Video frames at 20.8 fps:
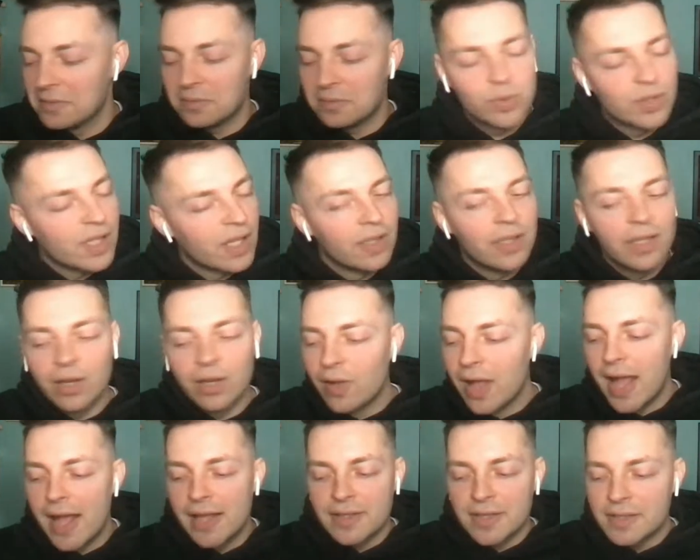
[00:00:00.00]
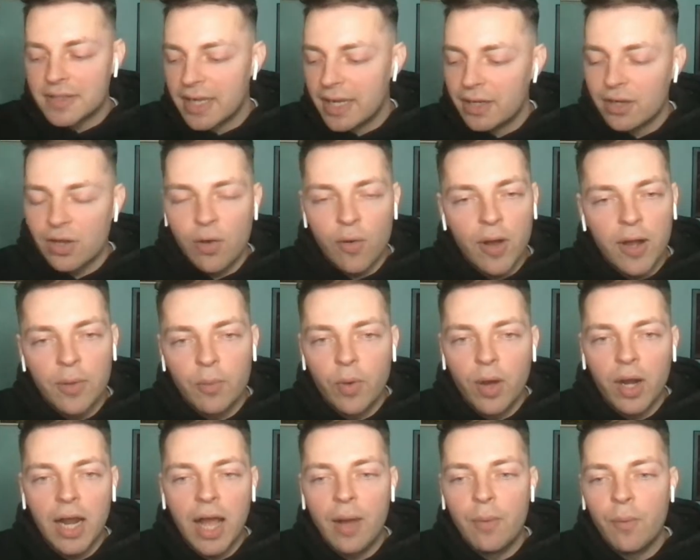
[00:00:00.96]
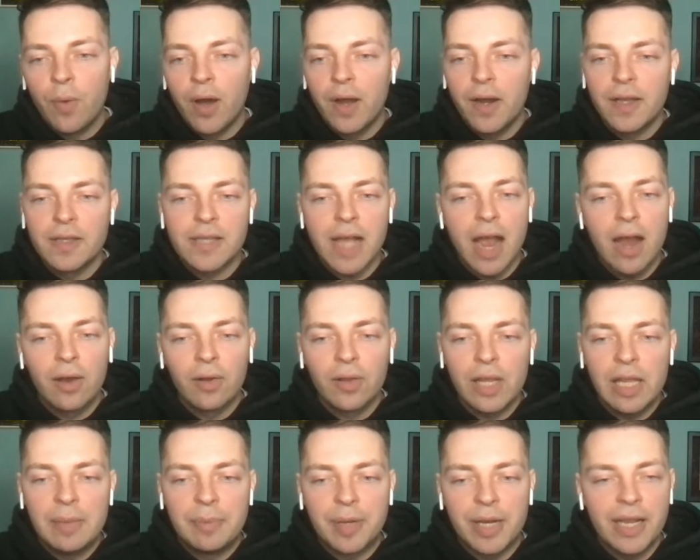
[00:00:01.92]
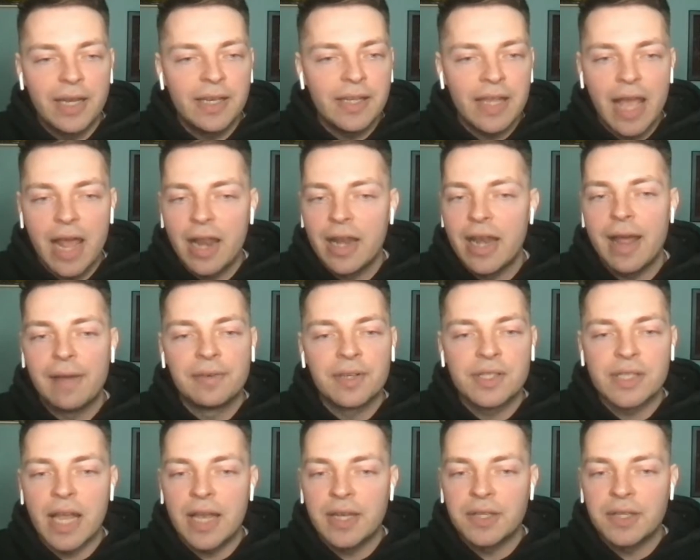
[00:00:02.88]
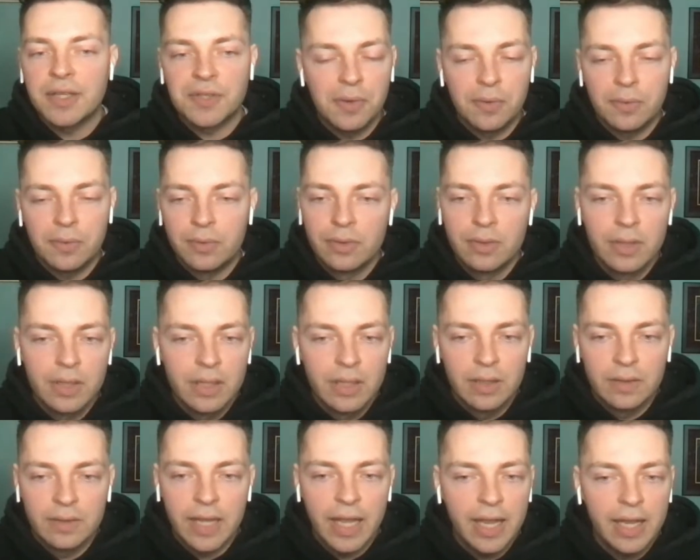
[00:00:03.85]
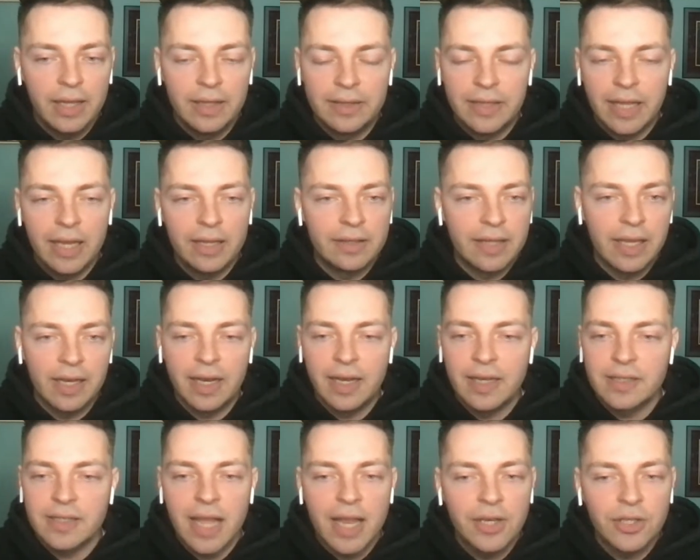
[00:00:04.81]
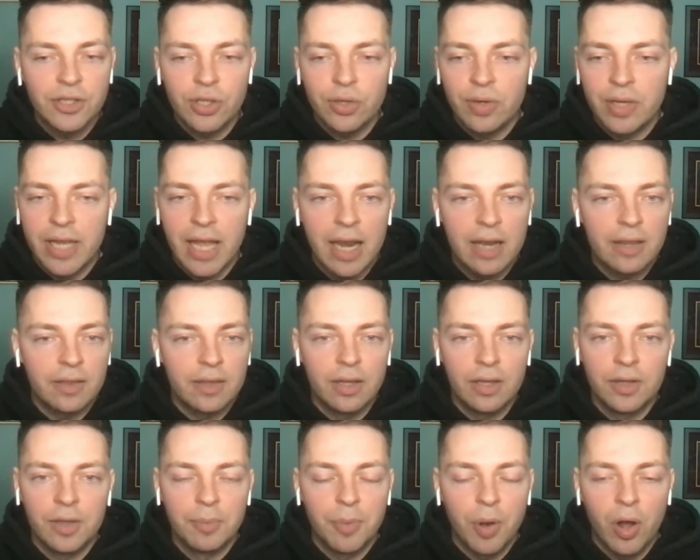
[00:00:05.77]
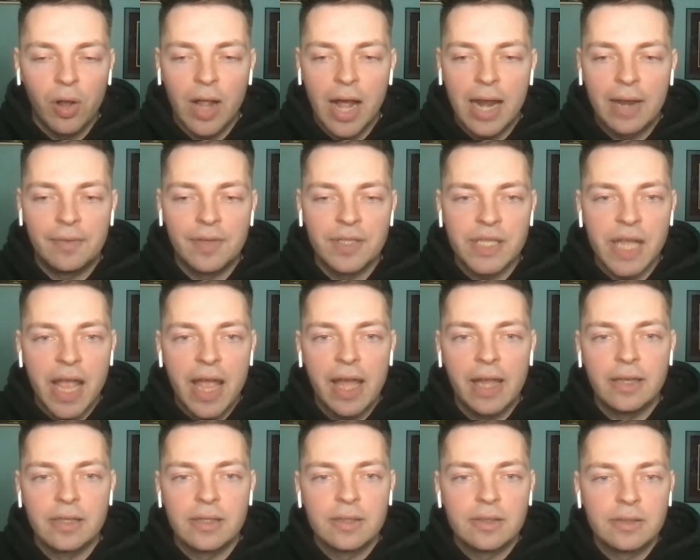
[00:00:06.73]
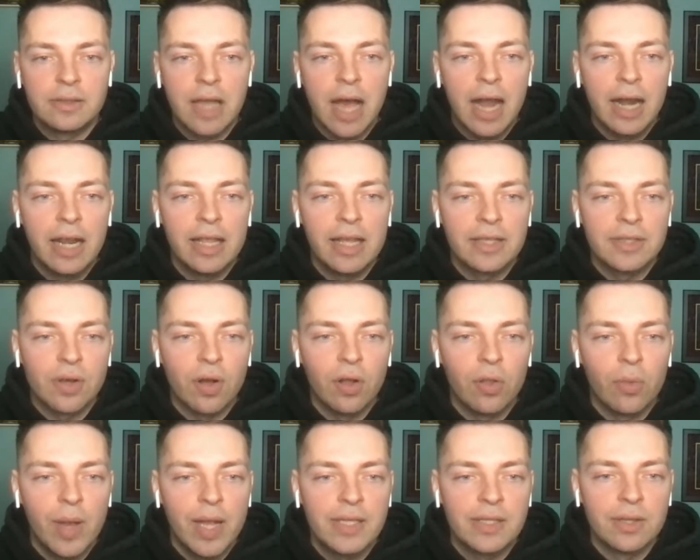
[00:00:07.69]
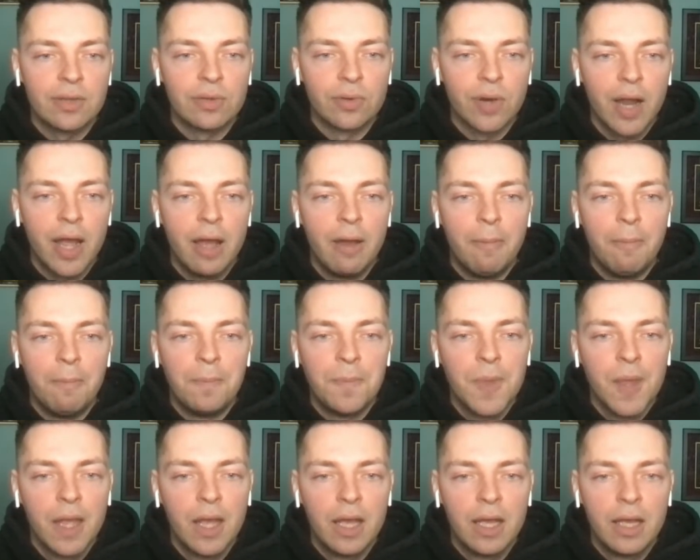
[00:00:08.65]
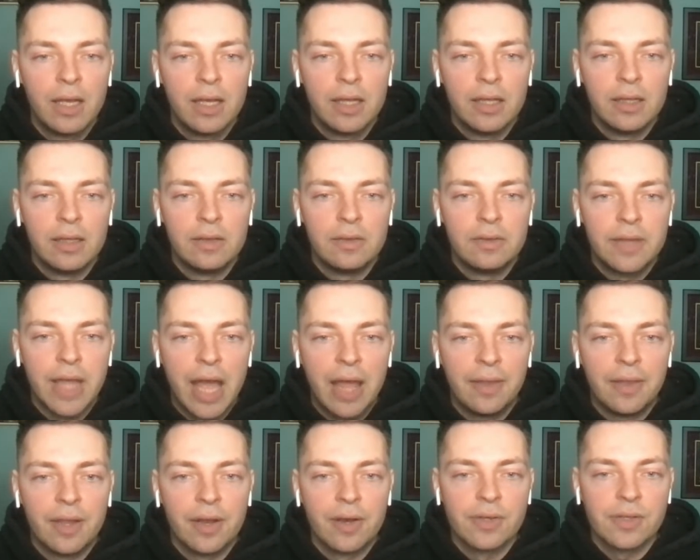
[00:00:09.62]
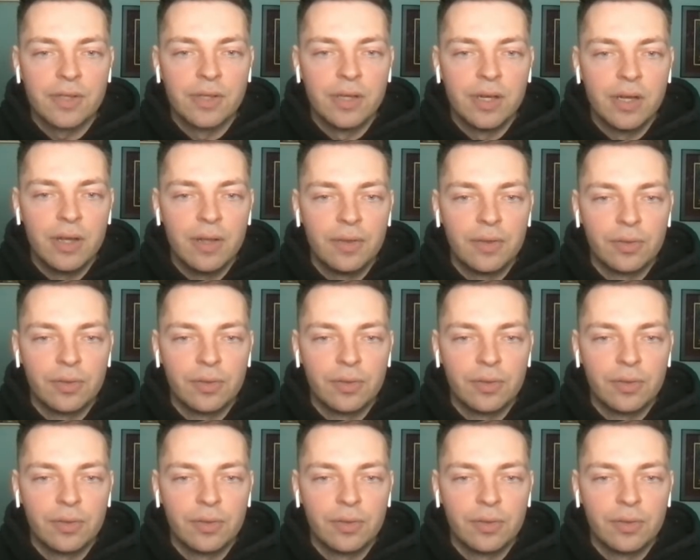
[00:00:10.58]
was a little hesitant going one-on-one entirely, but Indiana never sent 2. They didn't send 2 to get the ball out of his hands. Donnie gets all the way to the rim. Then there's the